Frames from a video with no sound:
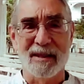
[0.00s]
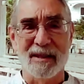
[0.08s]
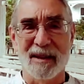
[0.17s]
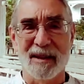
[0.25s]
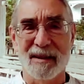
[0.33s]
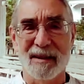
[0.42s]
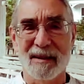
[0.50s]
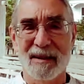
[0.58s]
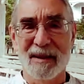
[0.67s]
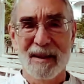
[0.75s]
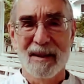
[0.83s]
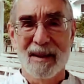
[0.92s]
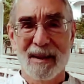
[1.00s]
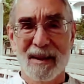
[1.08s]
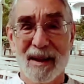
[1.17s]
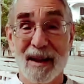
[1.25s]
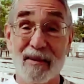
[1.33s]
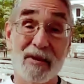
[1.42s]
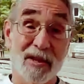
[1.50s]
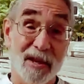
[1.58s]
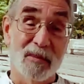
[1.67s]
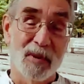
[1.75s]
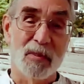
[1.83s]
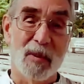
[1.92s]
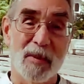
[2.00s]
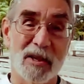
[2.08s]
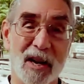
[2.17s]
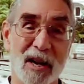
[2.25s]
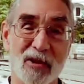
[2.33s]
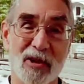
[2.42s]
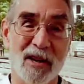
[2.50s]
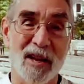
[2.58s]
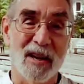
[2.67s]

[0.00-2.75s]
uh having studied with Swami Satchidananda,